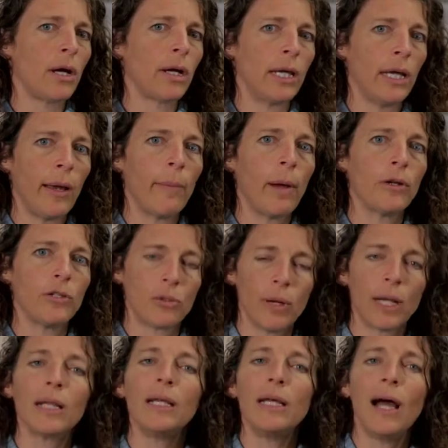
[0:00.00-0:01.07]
talking about
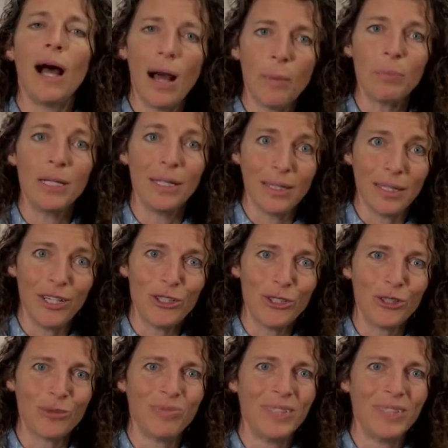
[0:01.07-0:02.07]
directly copying nature.